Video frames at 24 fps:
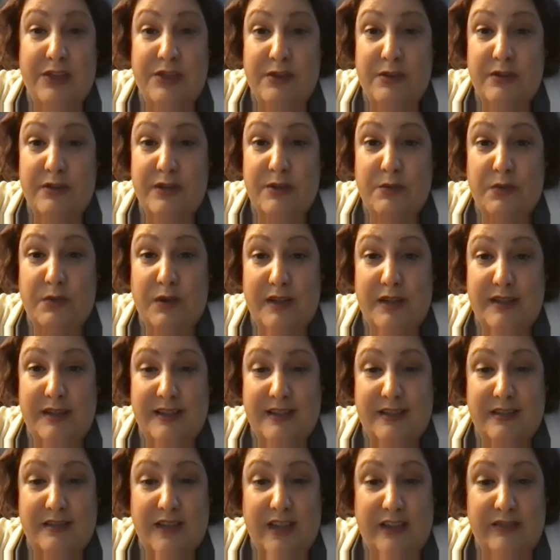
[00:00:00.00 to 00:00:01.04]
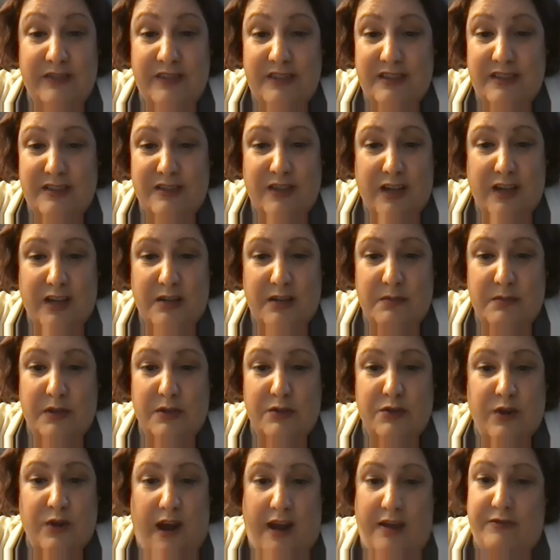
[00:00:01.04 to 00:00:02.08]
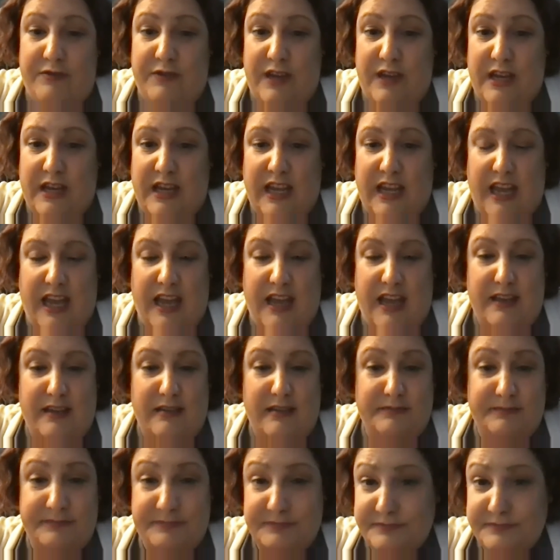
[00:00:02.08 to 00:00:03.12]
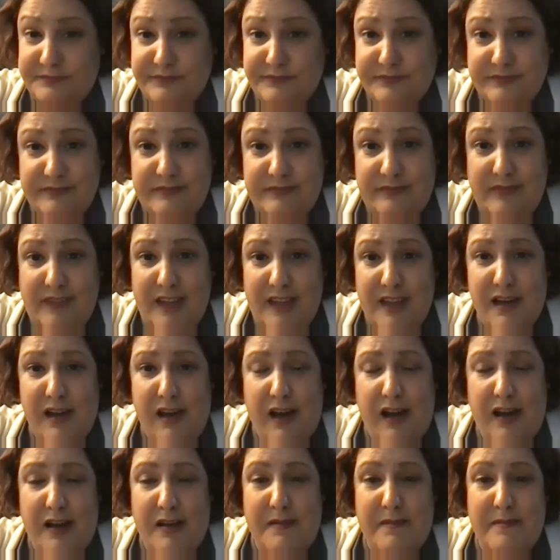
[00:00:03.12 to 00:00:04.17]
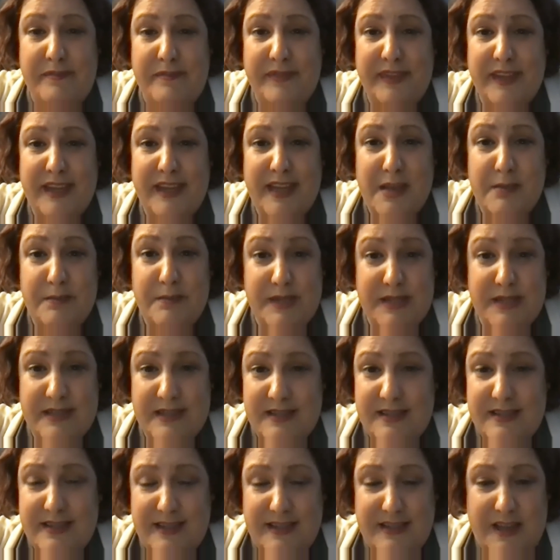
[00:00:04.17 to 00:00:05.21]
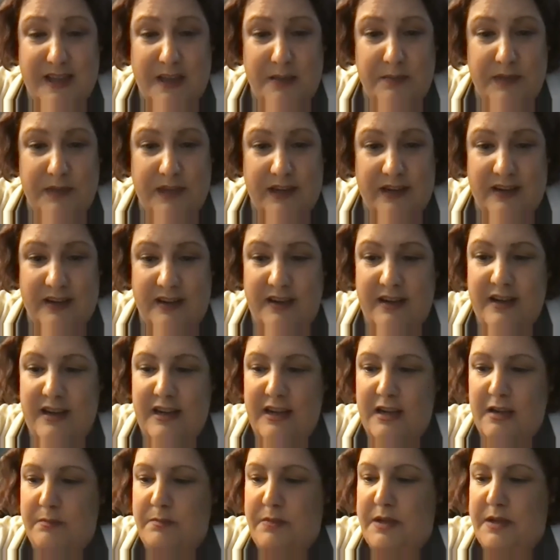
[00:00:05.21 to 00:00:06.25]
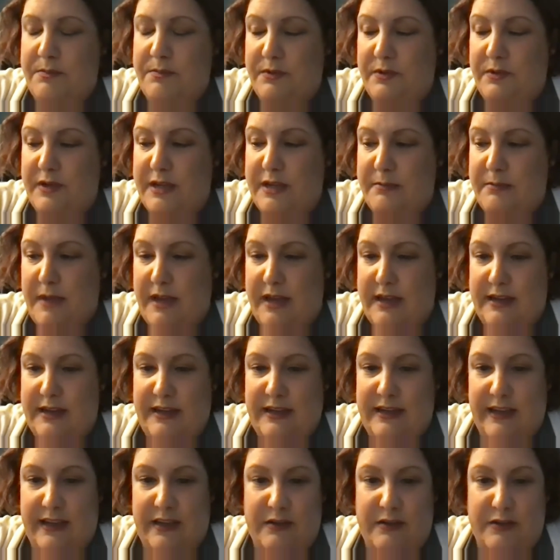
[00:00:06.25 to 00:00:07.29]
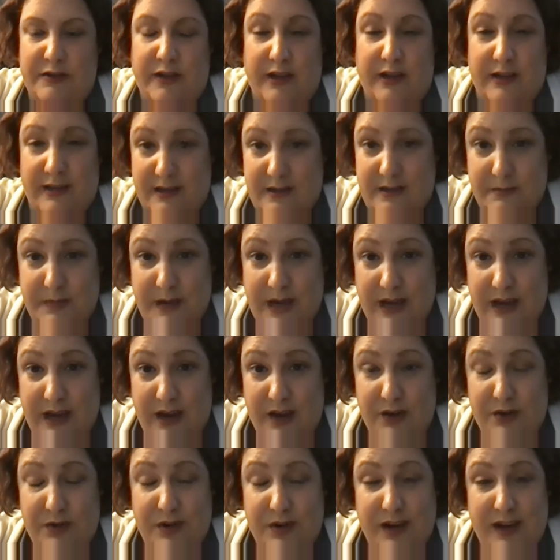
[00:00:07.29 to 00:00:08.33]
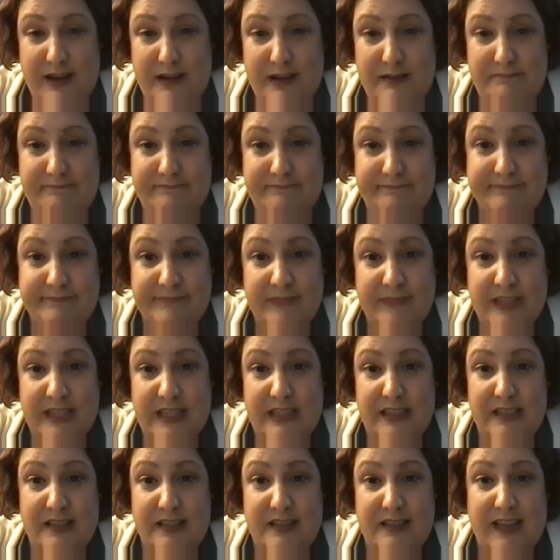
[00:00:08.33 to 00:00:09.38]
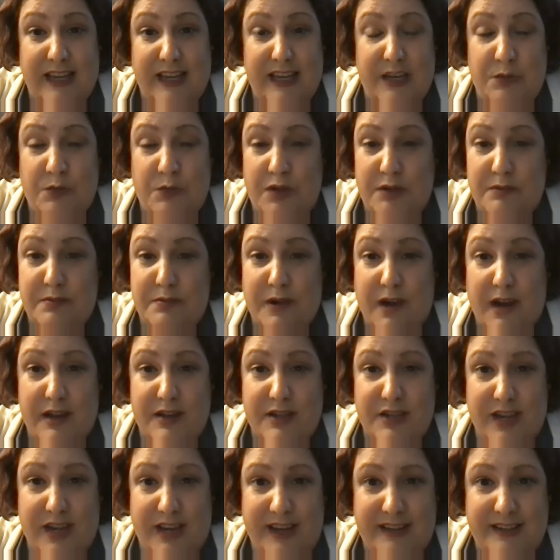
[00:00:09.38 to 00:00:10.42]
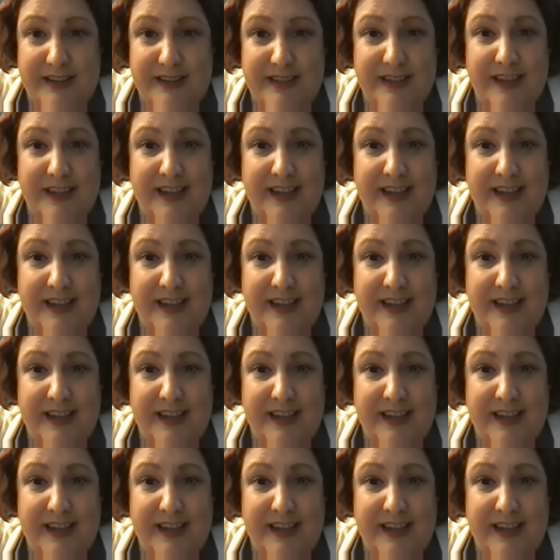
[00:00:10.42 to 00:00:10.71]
31 and 11 they're talking about traffic and um, businesses up there. People in Dale are talking about um, the 81 project.